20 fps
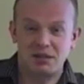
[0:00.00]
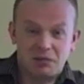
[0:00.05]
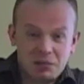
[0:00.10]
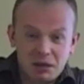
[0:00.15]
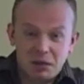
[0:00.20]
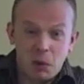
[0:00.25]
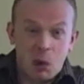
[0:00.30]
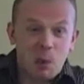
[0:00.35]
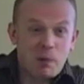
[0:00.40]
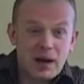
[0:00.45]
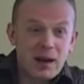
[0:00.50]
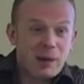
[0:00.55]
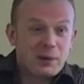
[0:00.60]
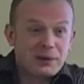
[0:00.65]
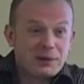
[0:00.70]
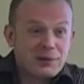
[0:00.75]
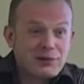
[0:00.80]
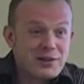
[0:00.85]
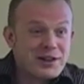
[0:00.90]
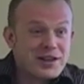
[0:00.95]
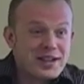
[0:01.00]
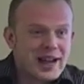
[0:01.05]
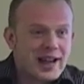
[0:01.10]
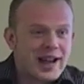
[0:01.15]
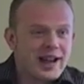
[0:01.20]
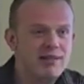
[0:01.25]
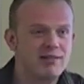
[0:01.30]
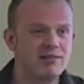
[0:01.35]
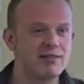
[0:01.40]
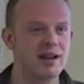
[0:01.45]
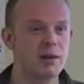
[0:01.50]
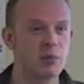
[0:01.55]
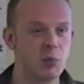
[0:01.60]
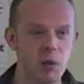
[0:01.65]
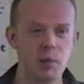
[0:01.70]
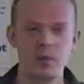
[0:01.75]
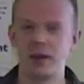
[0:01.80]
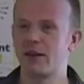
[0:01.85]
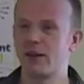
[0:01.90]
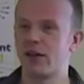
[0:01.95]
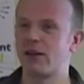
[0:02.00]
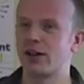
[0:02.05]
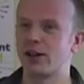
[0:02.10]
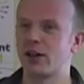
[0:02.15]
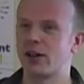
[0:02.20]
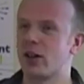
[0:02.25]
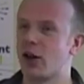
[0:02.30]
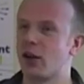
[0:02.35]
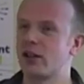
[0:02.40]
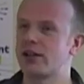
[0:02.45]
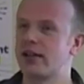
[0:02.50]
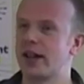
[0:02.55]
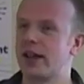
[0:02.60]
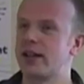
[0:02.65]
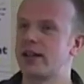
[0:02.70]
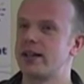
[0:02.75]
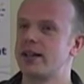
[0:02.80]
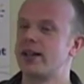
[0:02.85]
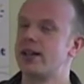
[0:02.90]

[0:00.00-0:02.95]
you won't be able to read it. It won't be very good content.